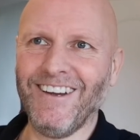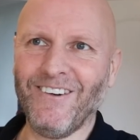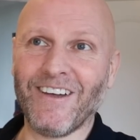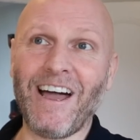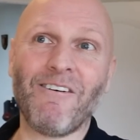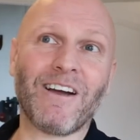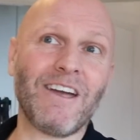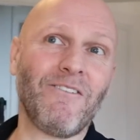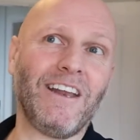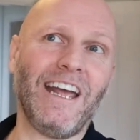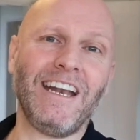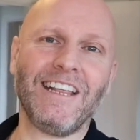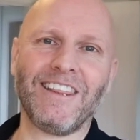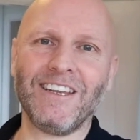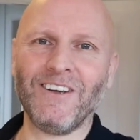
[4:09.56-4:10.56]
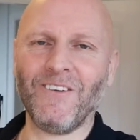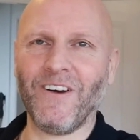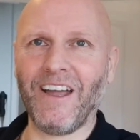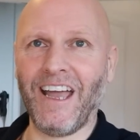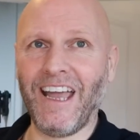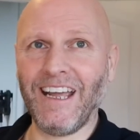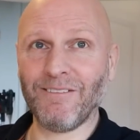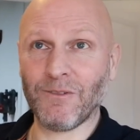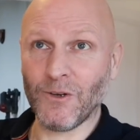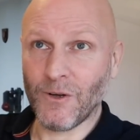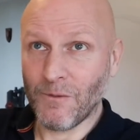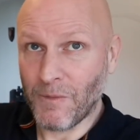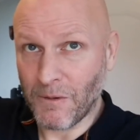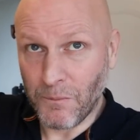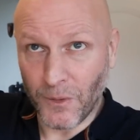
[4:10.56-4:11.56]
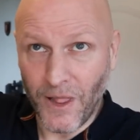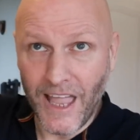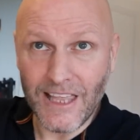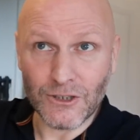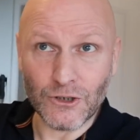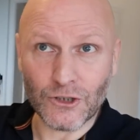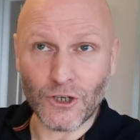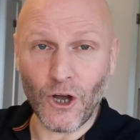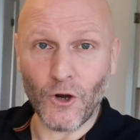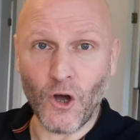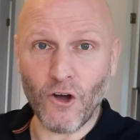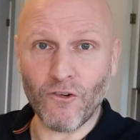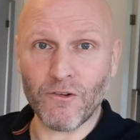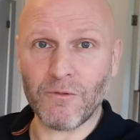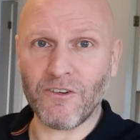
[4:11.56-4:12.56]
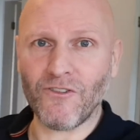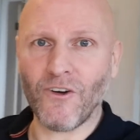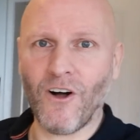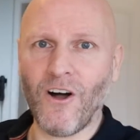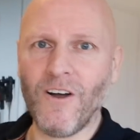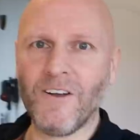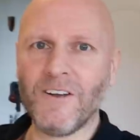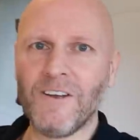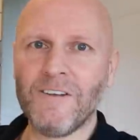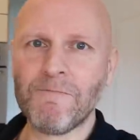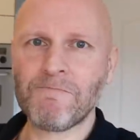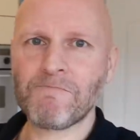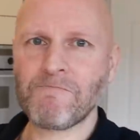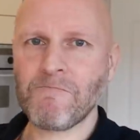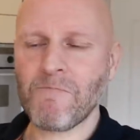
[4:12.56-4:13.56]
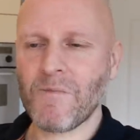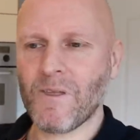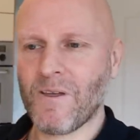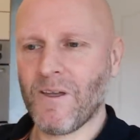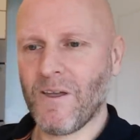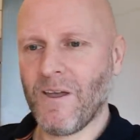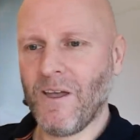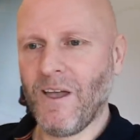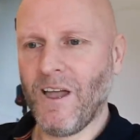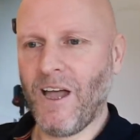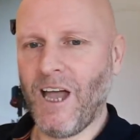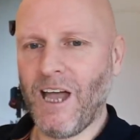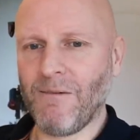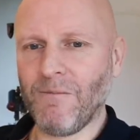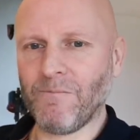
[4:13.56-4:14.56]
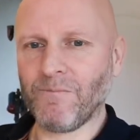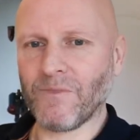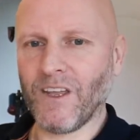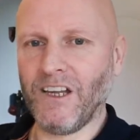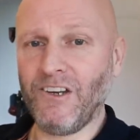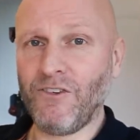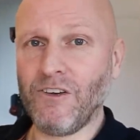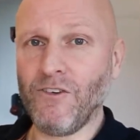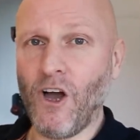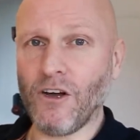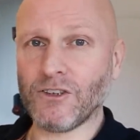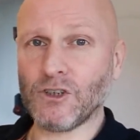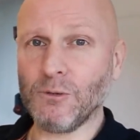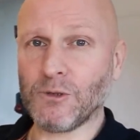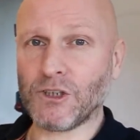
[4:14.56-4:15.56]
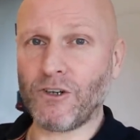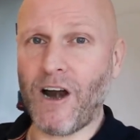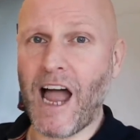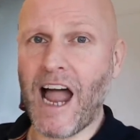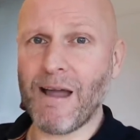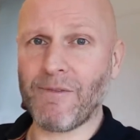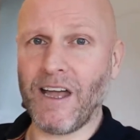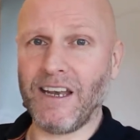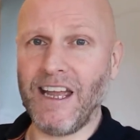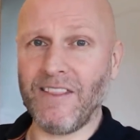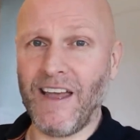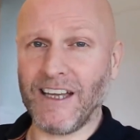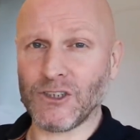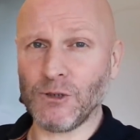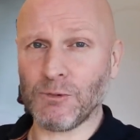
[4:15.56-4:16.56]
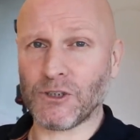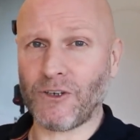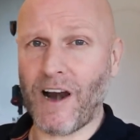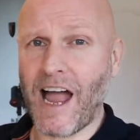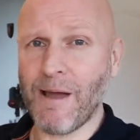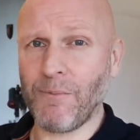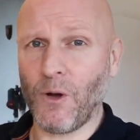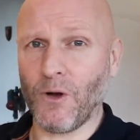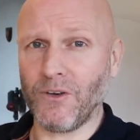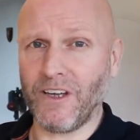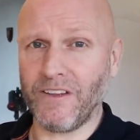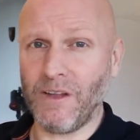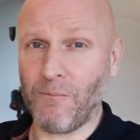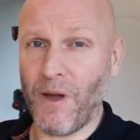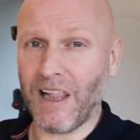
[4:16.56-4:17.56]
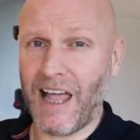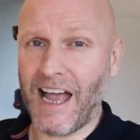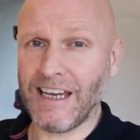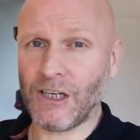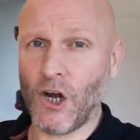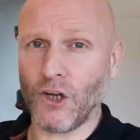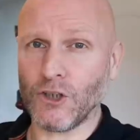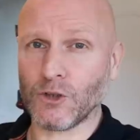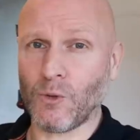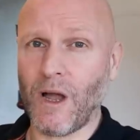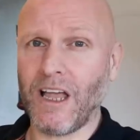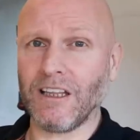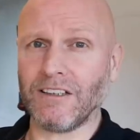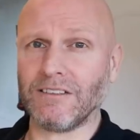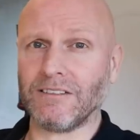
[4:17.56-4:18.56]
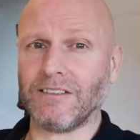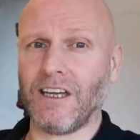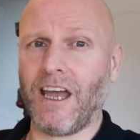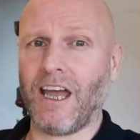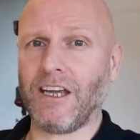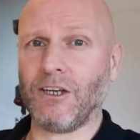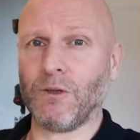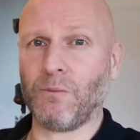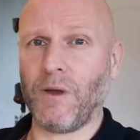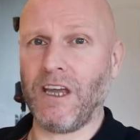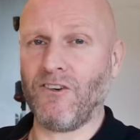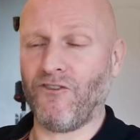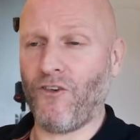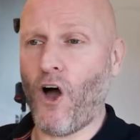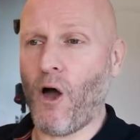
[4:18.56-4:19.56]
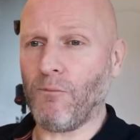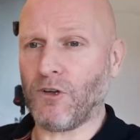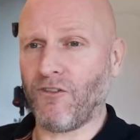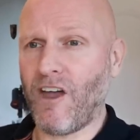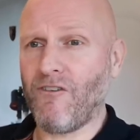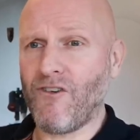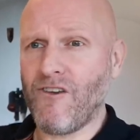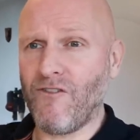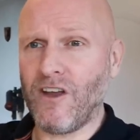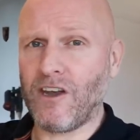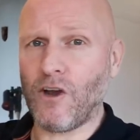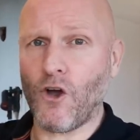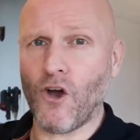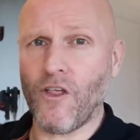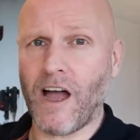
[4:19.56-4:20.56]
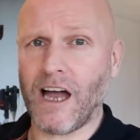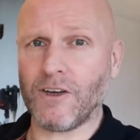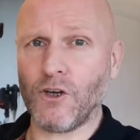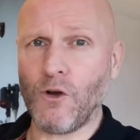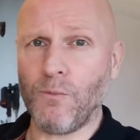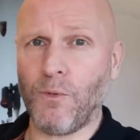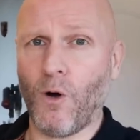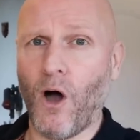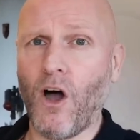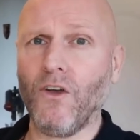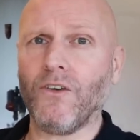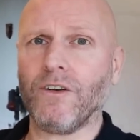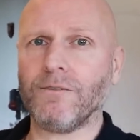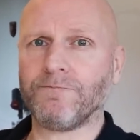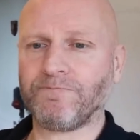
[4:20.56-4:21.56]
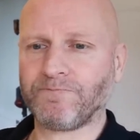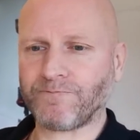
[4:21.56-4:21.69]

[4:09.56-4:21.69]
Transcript: Without giving anything away, big plane's just gone over before. And if you've not subscribed, then hit that subscribe button and the bell icon as well, and you'll be informed of every video that I do put on.